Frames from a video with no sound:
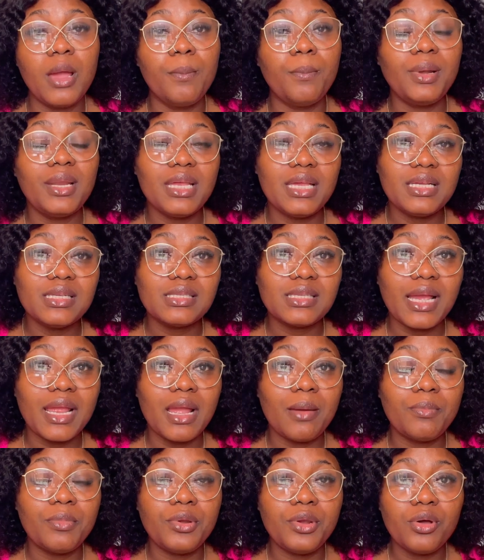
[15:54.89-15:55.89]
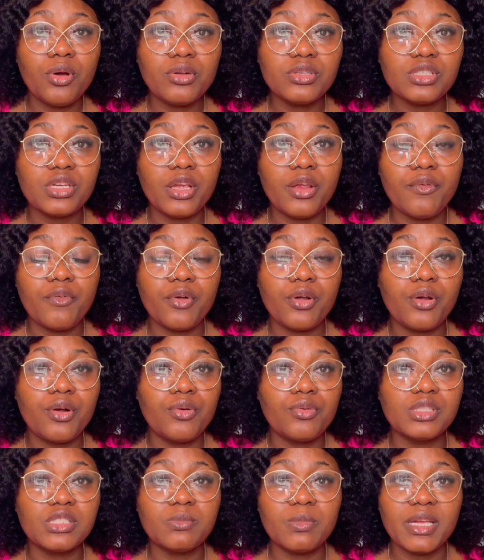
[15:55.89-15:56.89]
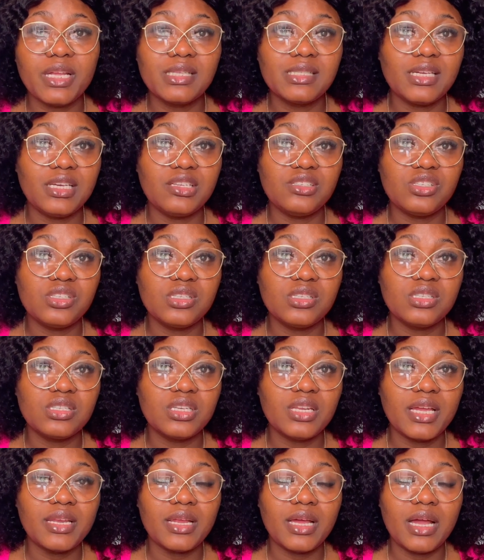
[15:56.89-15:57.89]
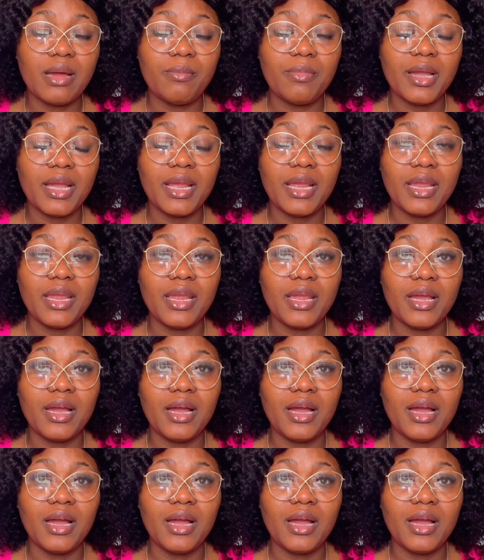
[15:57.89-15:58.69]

Please, I am not a recruitment agent, neither am I